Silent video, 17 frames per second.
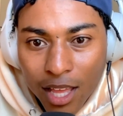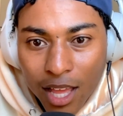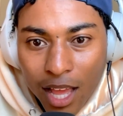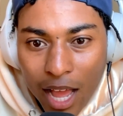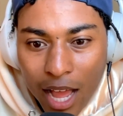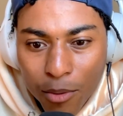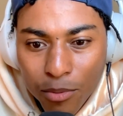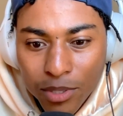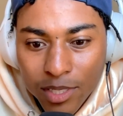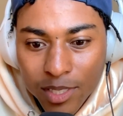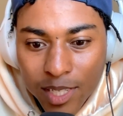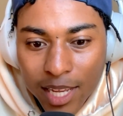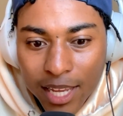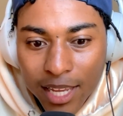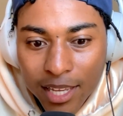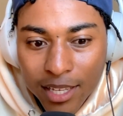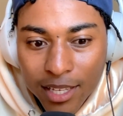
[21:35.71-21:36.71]
I would
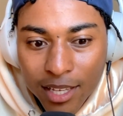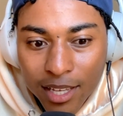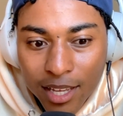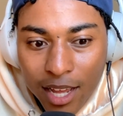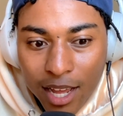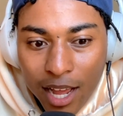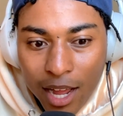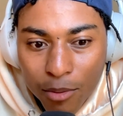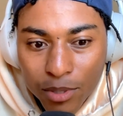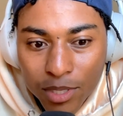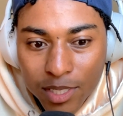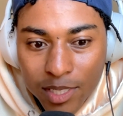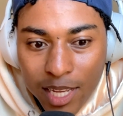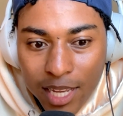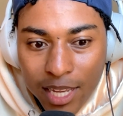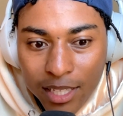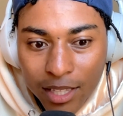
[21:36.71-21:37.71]
say
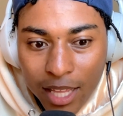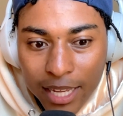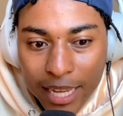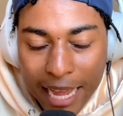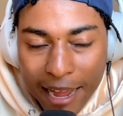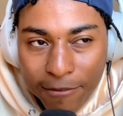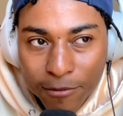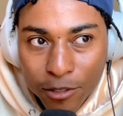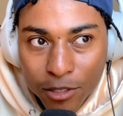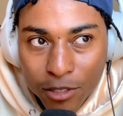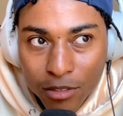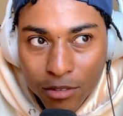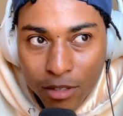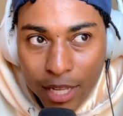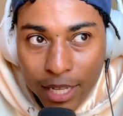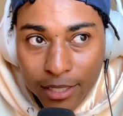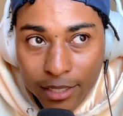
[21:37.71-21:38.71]
like
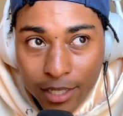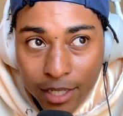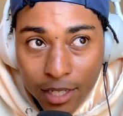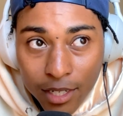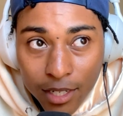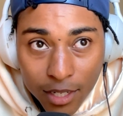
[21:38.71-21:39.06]
after like